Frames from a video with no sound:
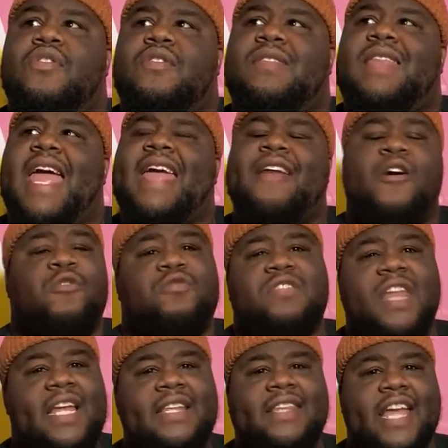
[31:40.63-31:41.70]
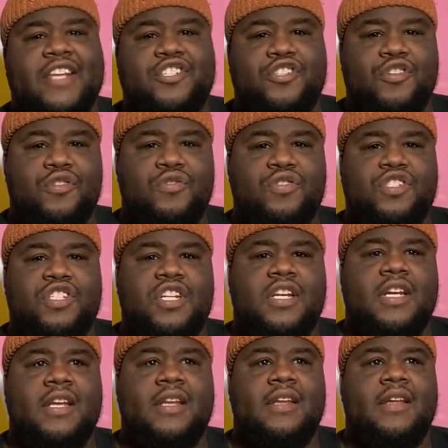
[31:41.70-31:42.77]
they don't think that you
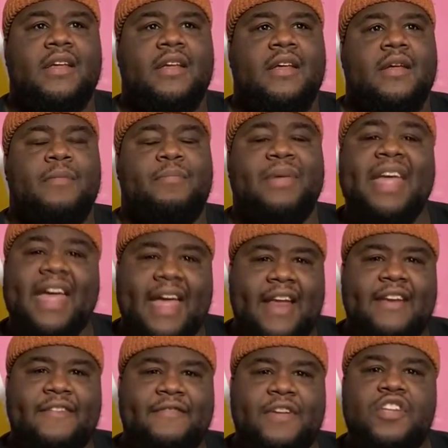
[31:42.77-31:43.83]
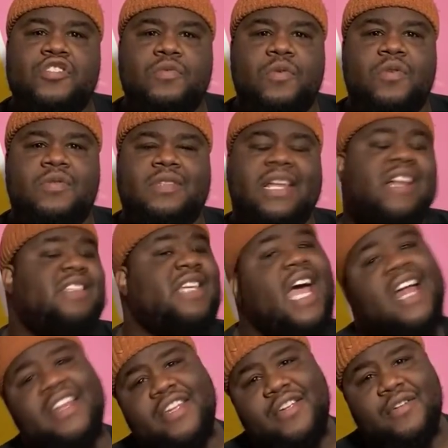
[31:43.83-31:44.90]
should be an individual. They're
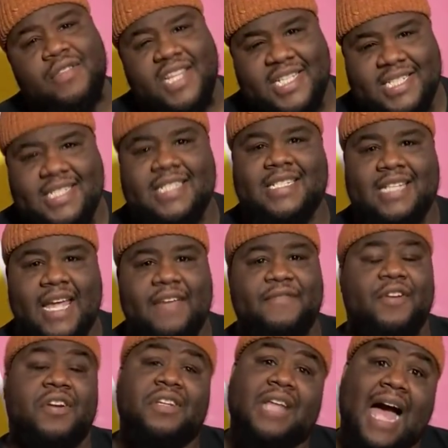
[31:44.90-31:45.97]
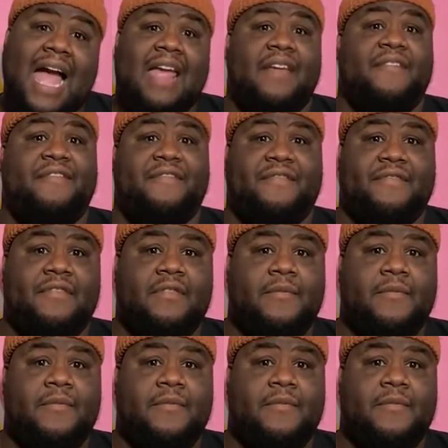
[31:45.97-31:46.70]
telling you this to save your life.